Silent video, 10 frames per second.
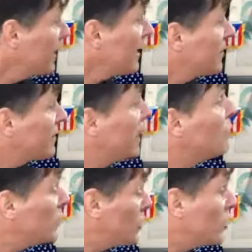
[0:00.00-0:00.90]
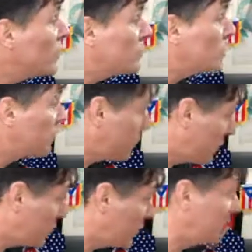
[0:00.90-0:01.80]
at a time when you were supposed to be
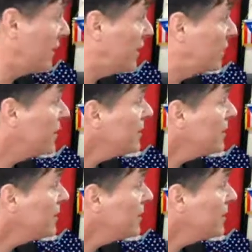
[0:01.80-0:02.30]
doing love.